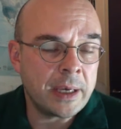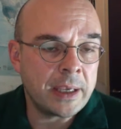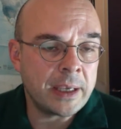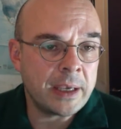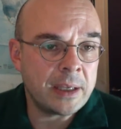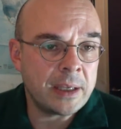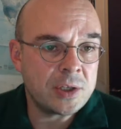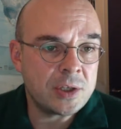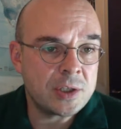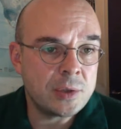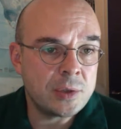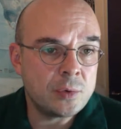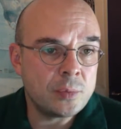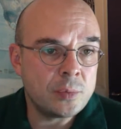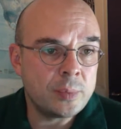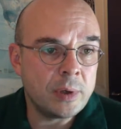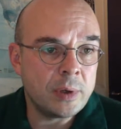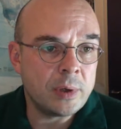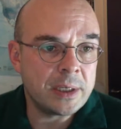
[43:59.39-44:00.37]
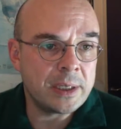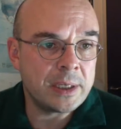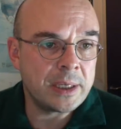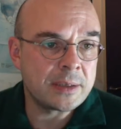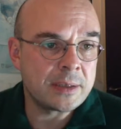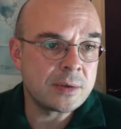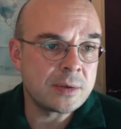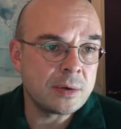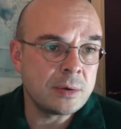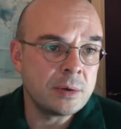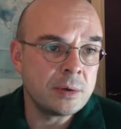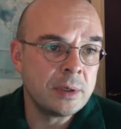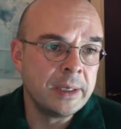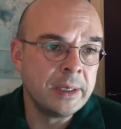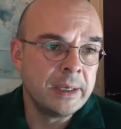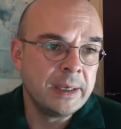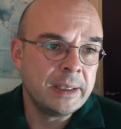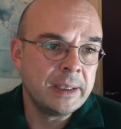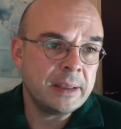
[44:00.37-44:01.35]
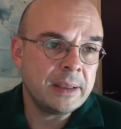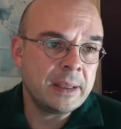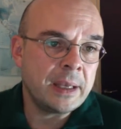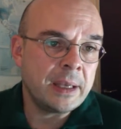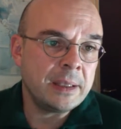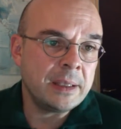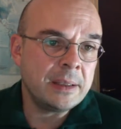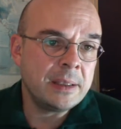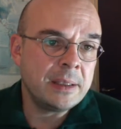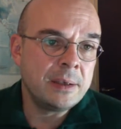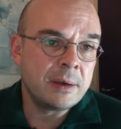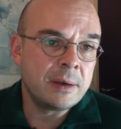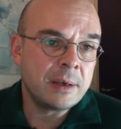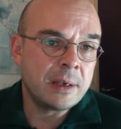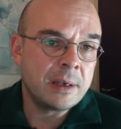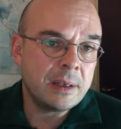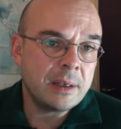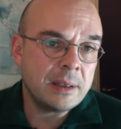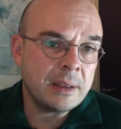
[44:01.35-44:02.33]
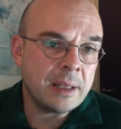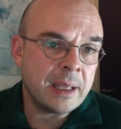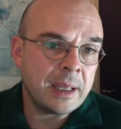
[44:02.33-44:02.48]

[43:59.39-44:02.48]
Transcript: engaged into politics. So they did not.